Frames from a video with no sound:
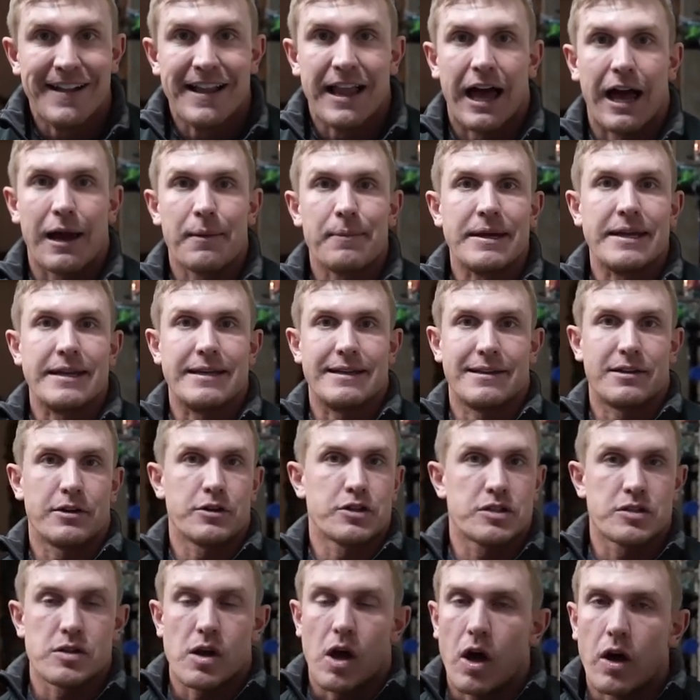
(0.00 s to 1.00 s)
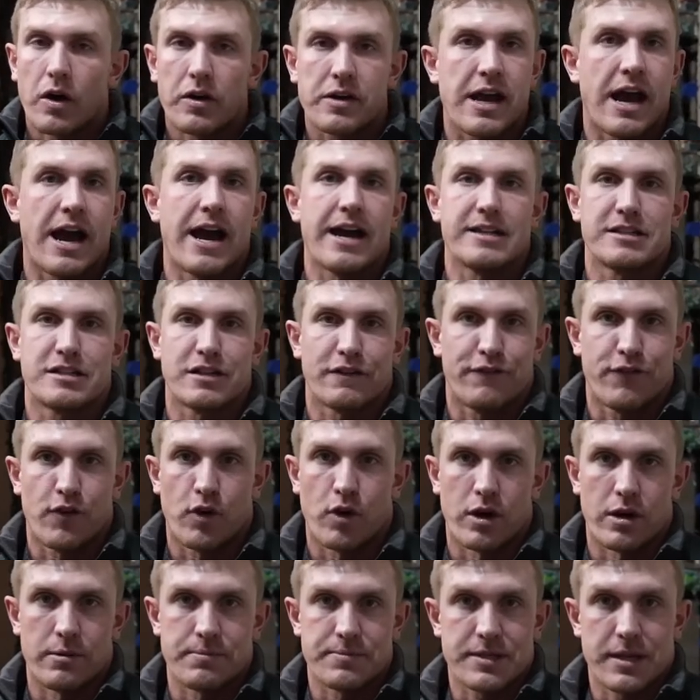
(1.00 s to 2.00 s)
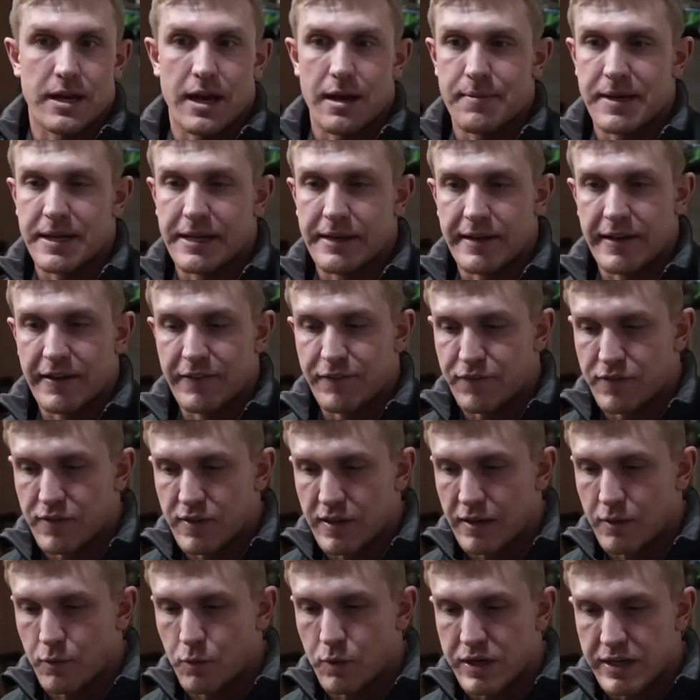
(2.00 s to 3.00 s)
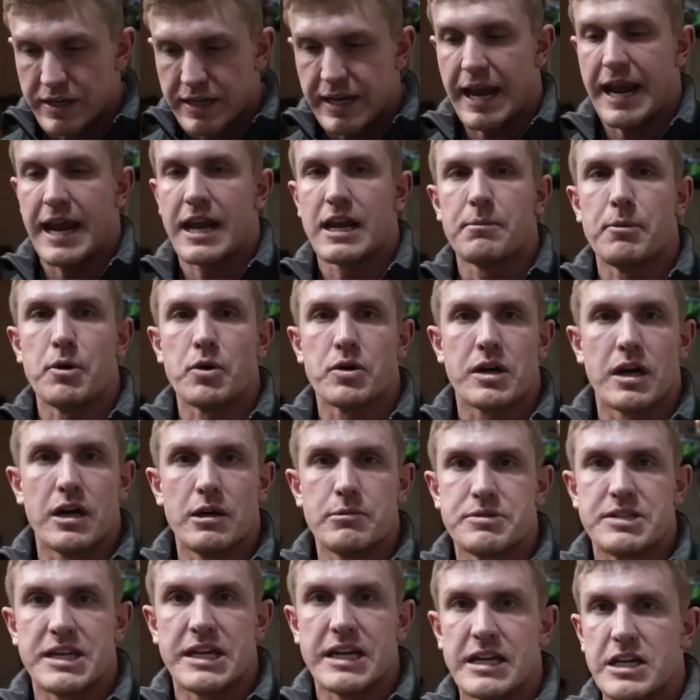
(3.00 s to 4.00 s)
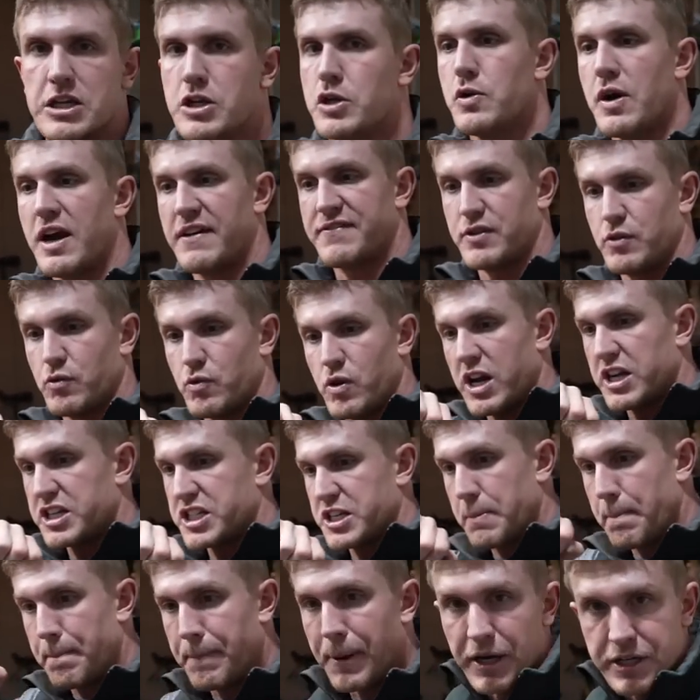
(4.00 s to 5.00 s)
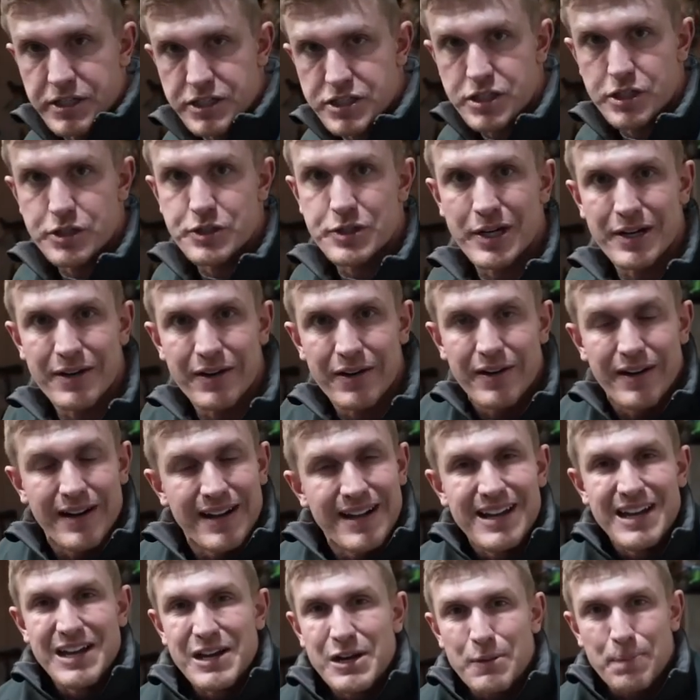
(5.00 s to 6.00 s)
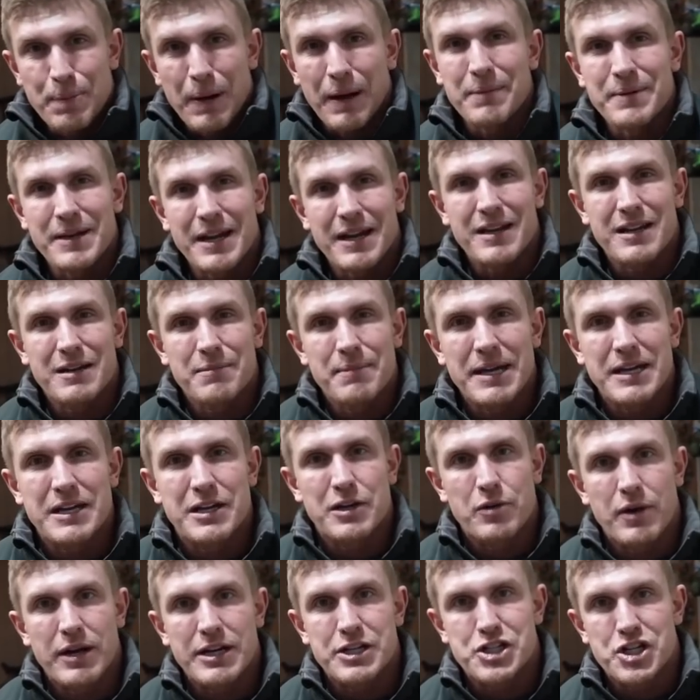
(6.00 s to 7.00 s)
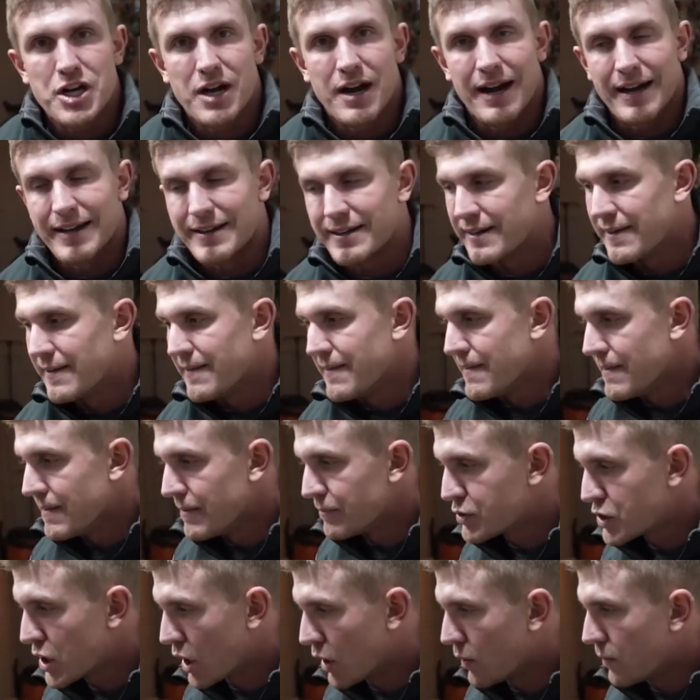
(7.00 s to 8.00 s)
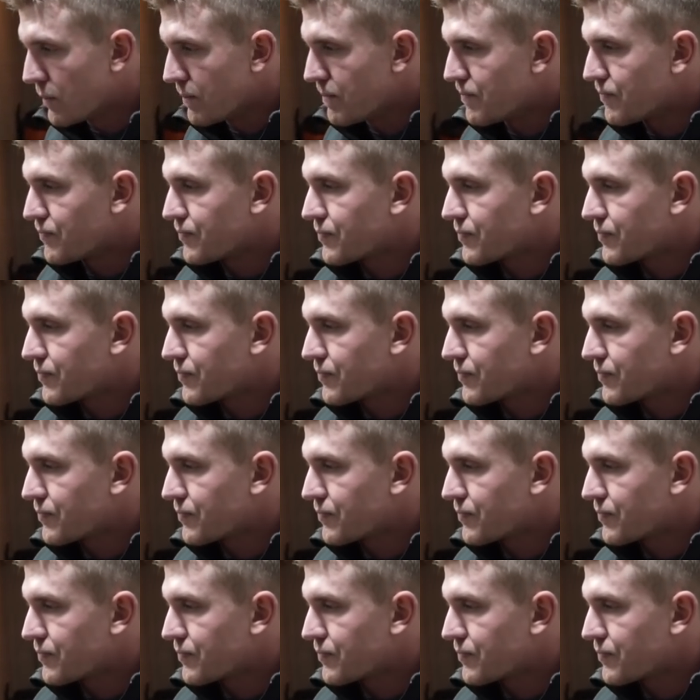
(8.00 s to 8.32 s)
I mean, there's all kinds of forms. I mean, it, when an animal comes in and you have to rush and punch the trigger, you're probably not going to make a great shot. So